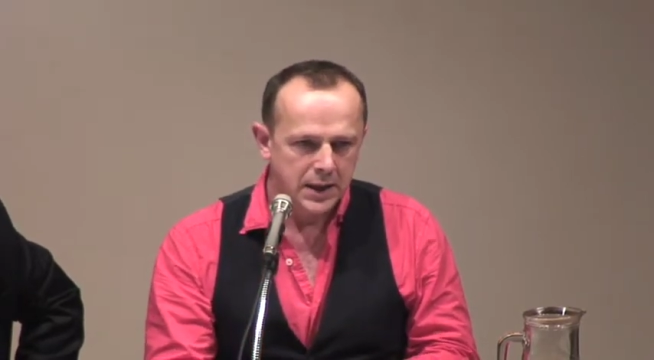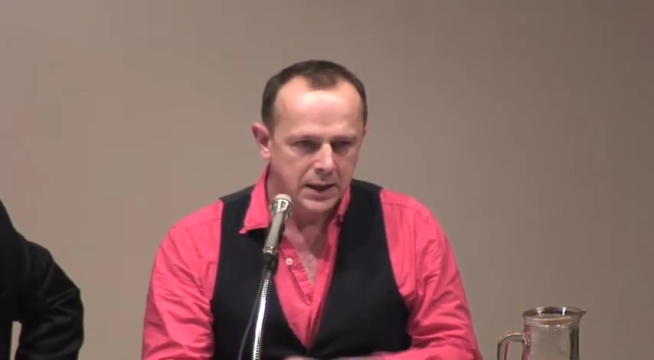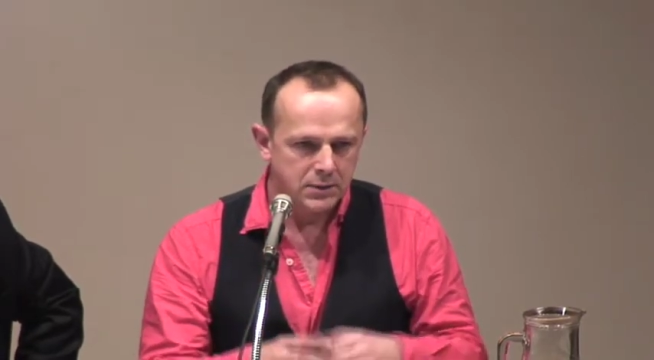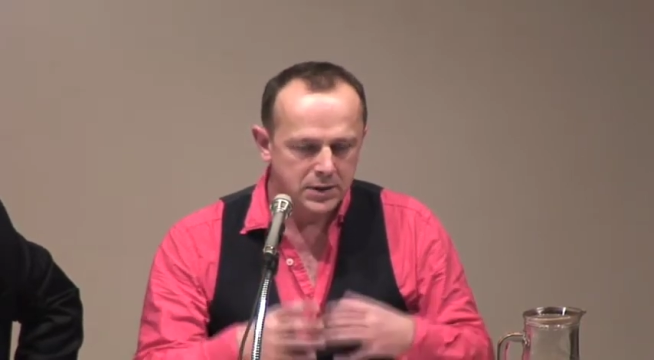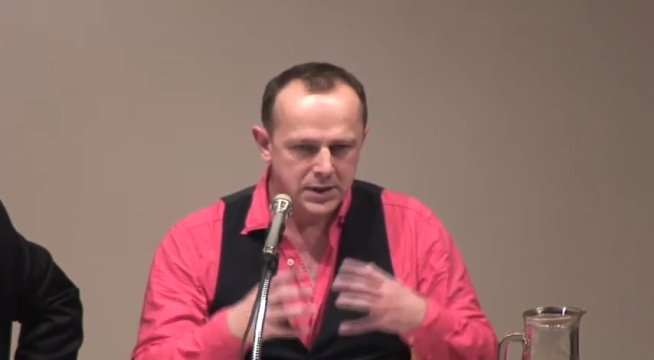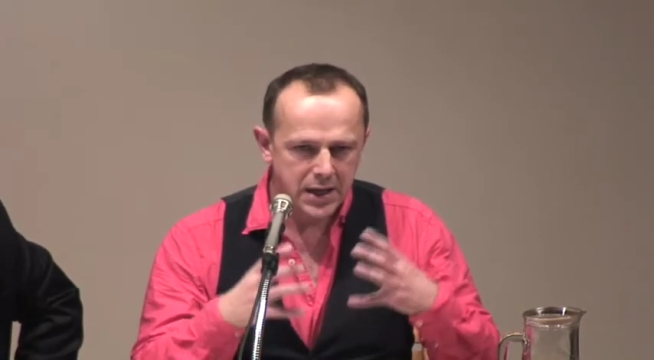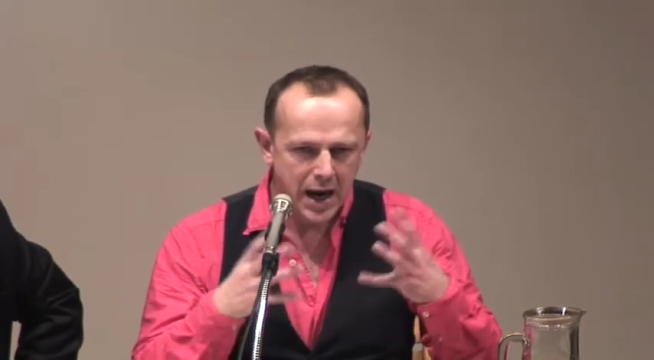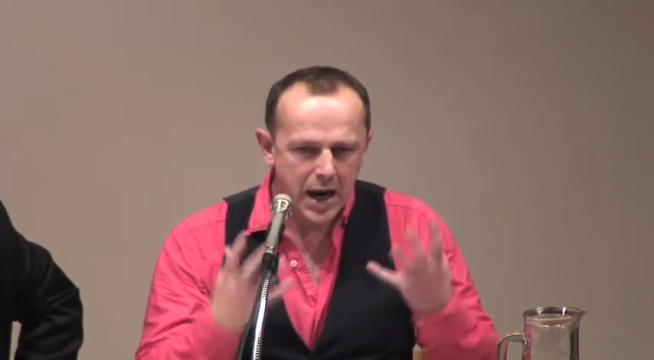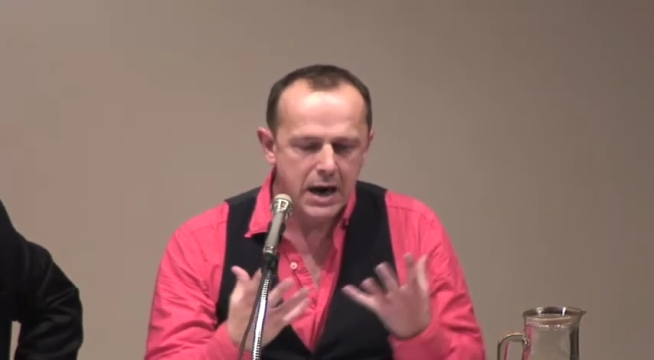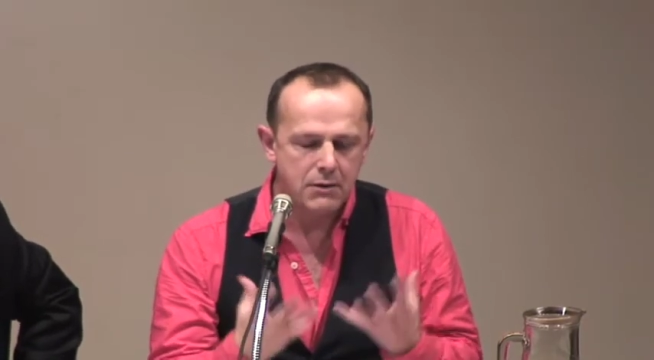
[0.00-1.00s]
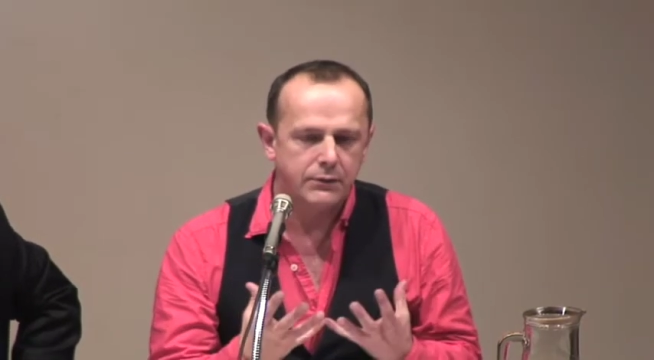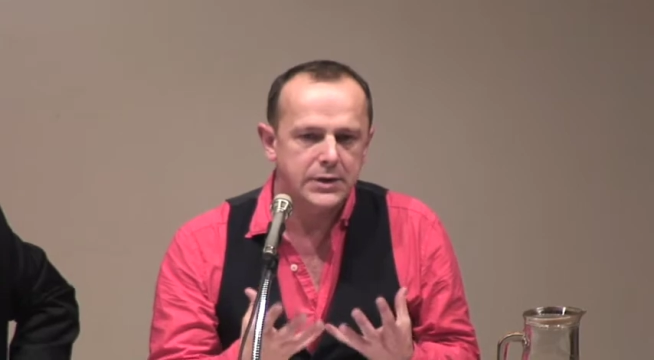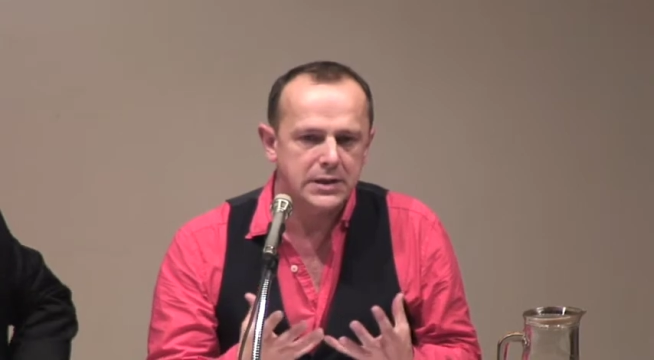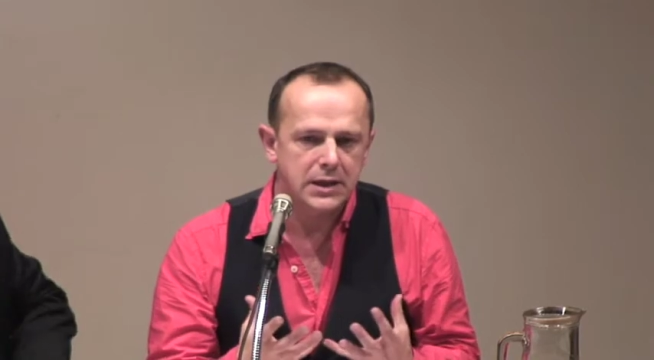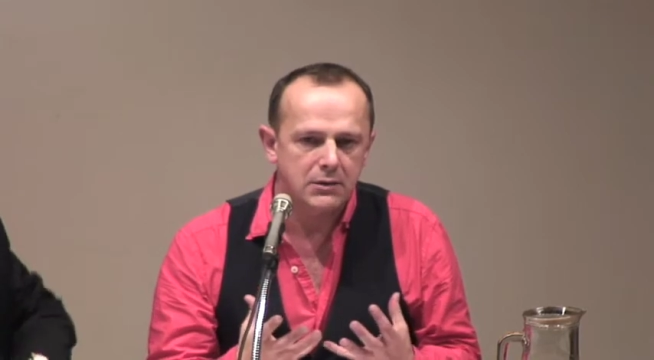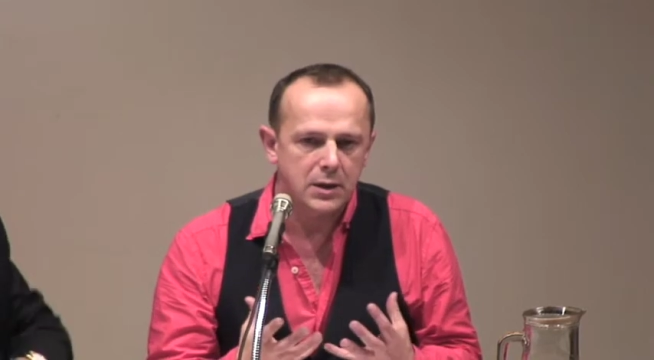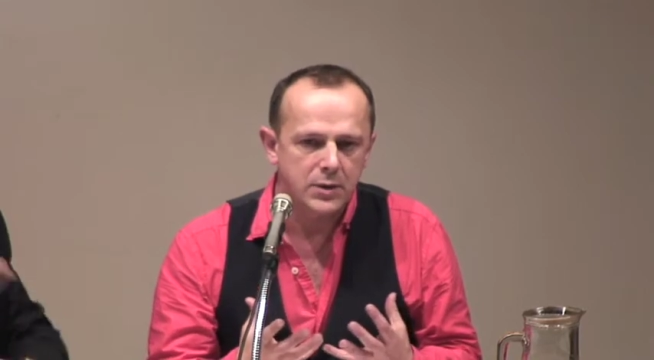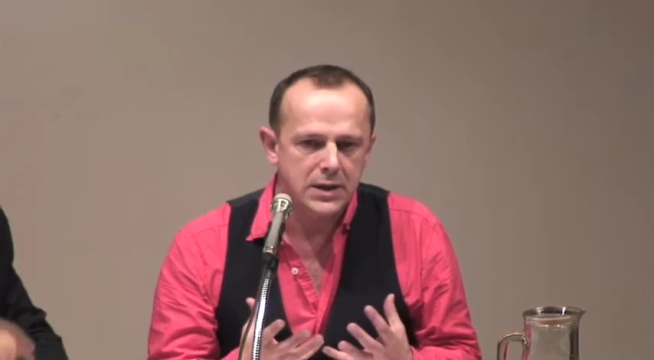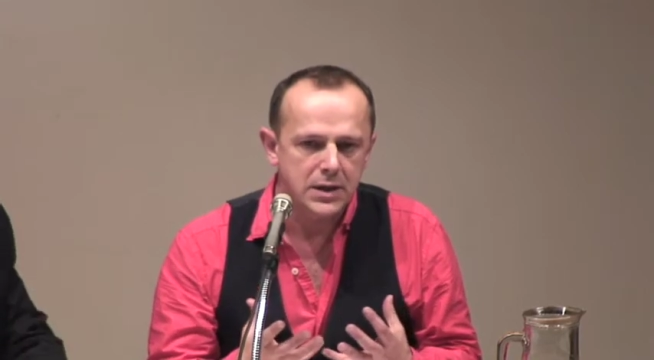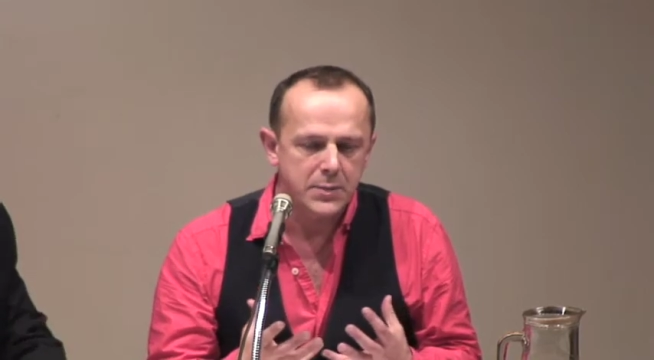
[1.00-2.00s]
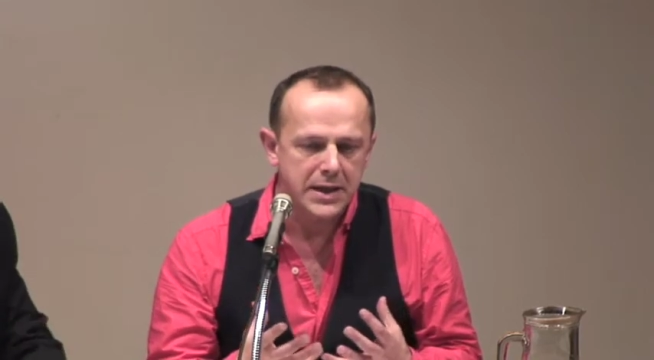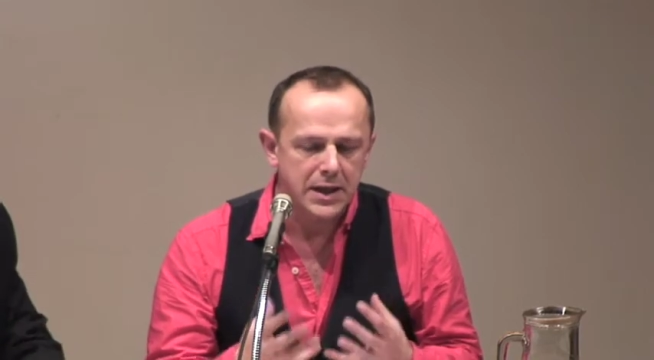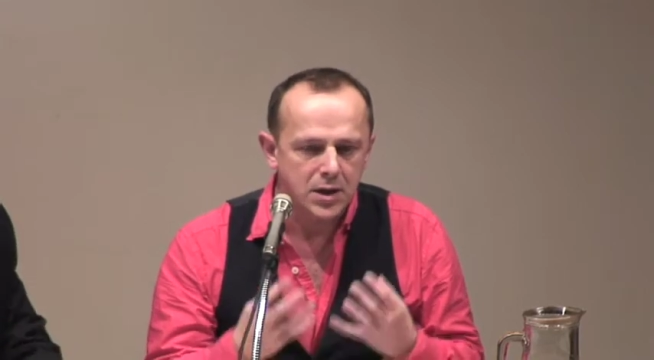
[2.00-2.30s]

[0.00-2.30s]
There was this air of hysteria within the media,